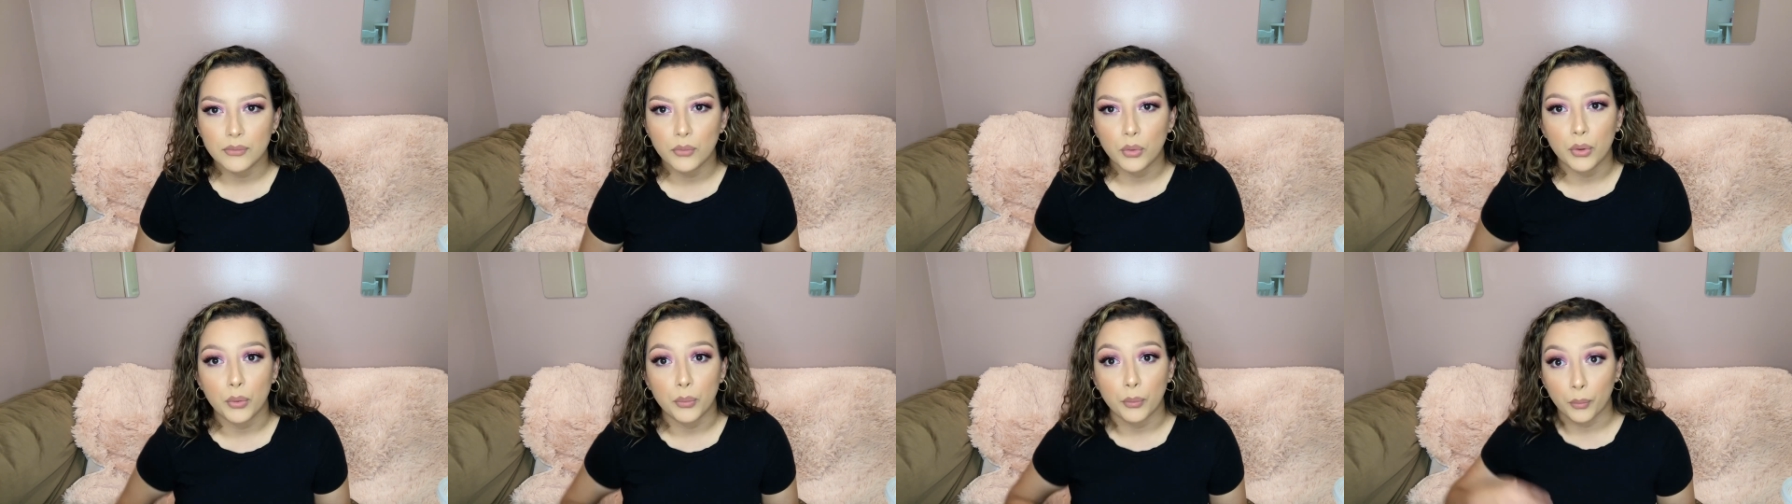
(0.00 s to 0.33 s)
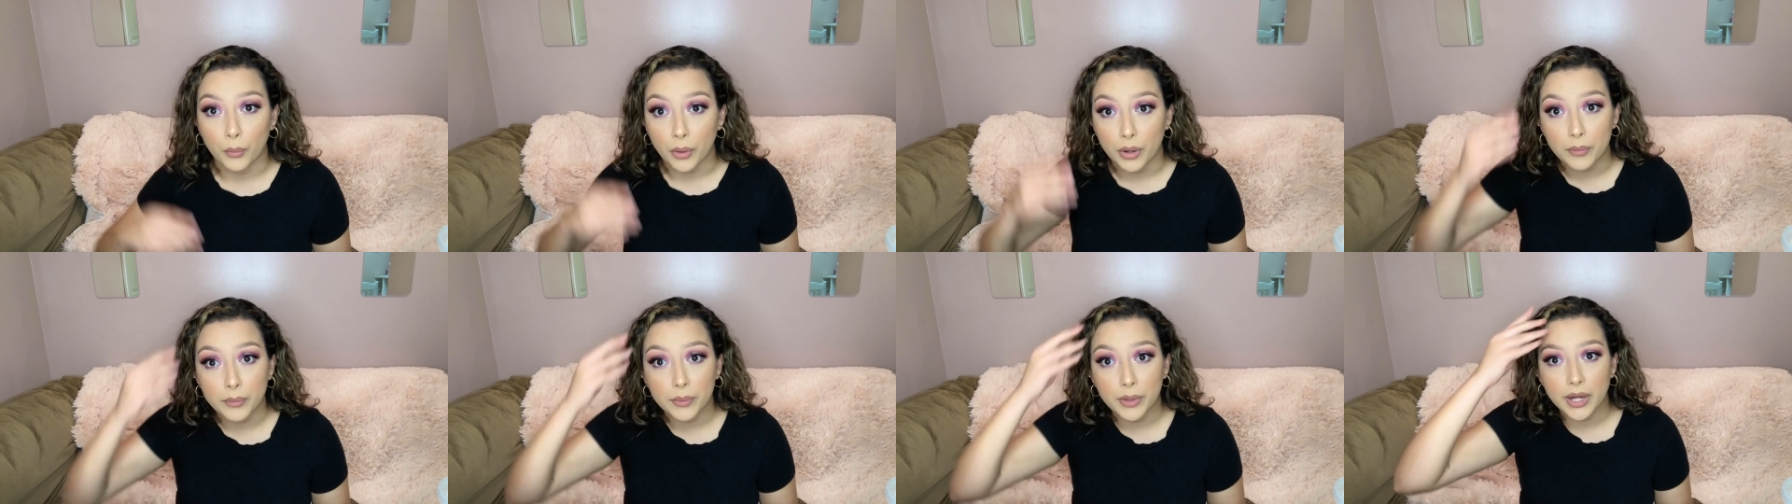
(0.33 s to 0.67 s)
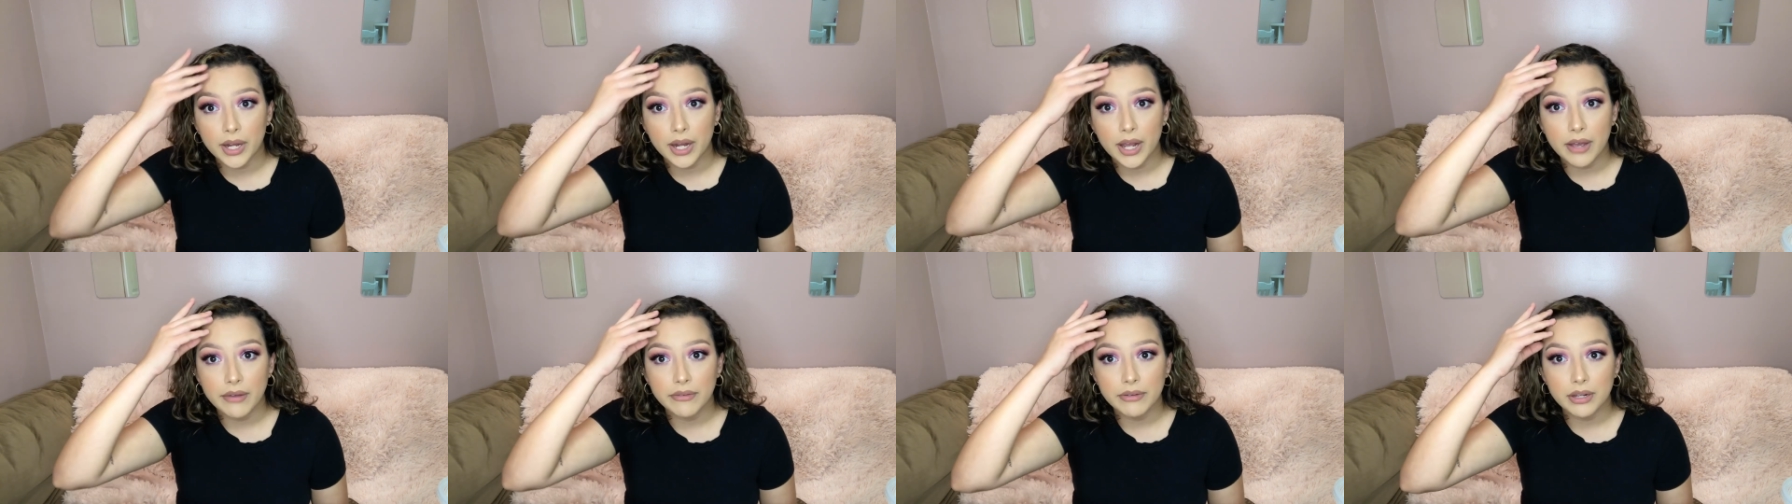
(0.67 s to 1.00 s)
or when we're
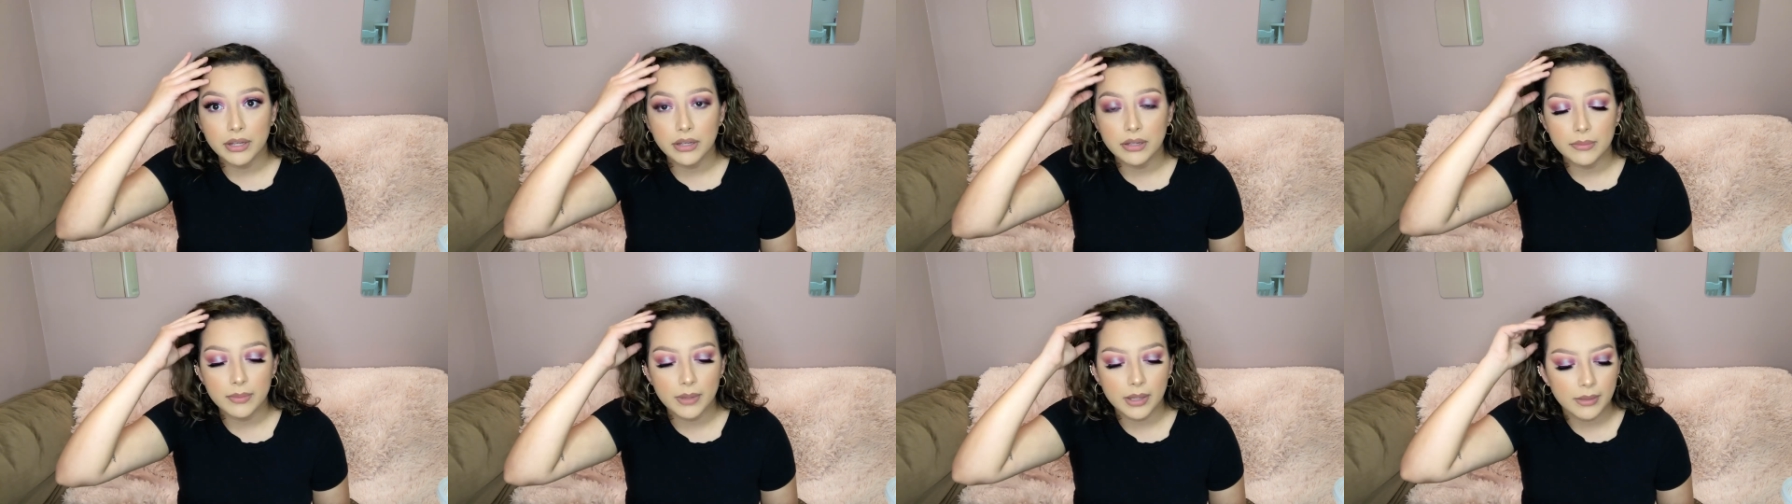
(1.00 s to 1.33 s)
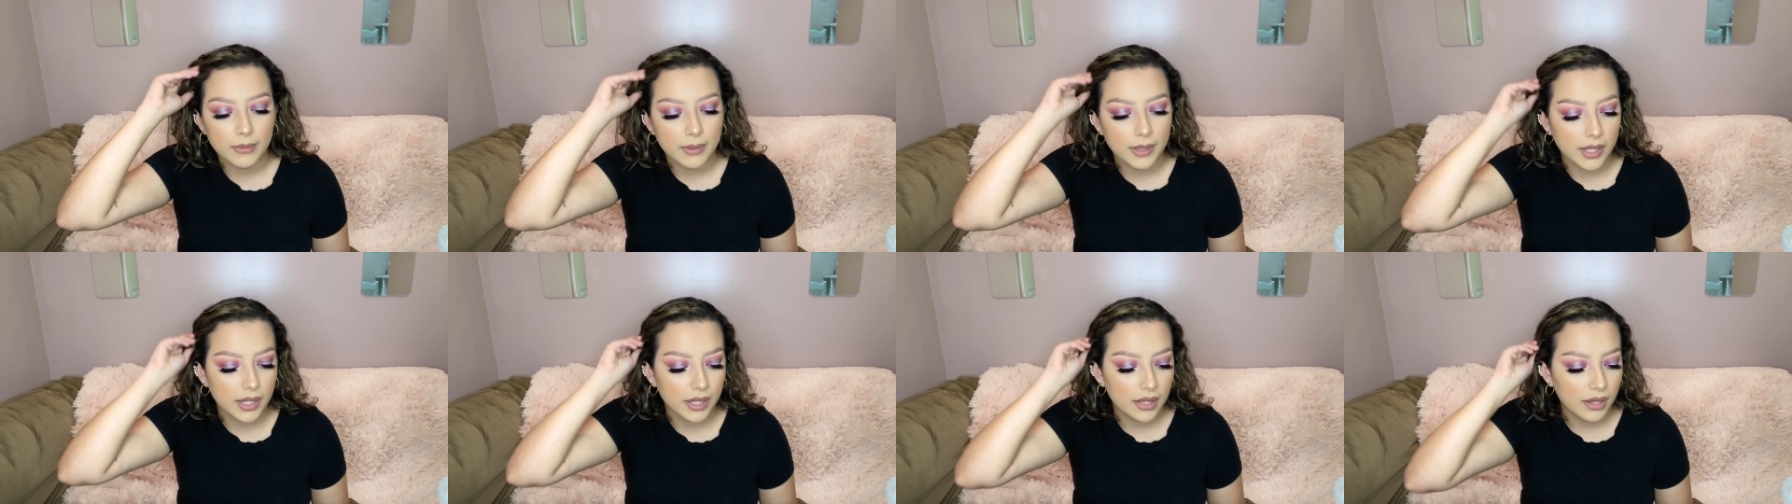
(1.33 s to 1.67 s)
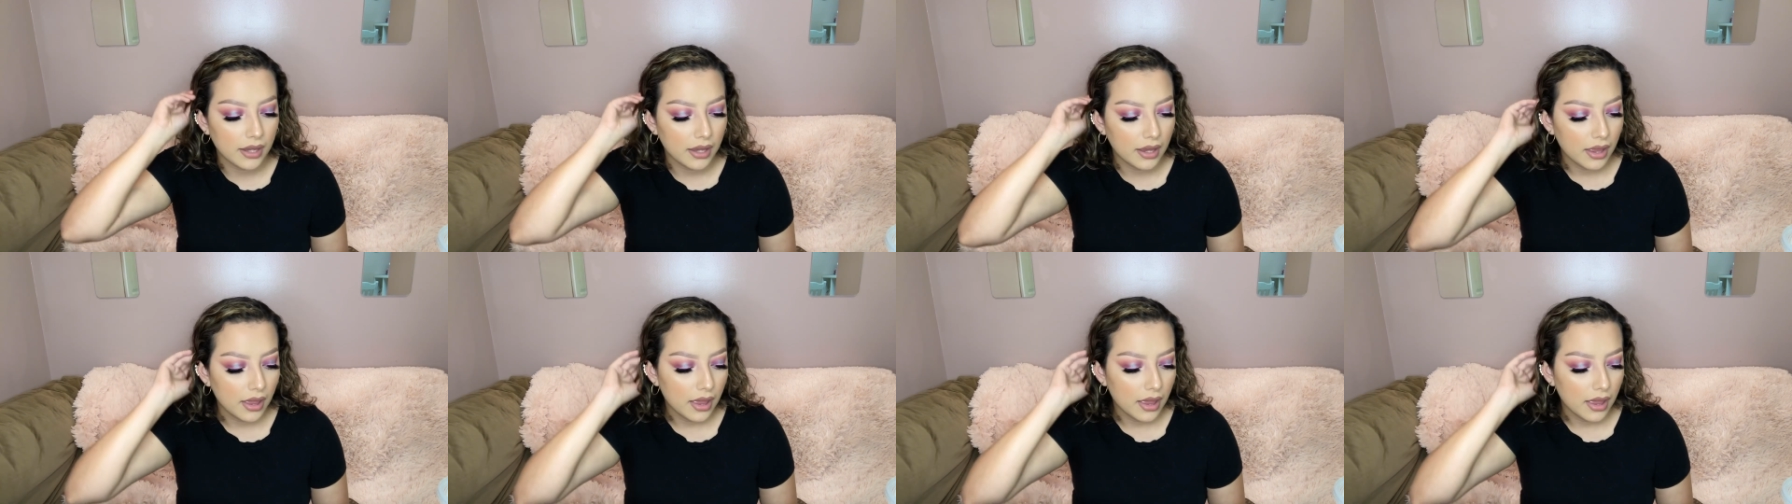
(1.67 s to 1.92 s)
gonna have another baby.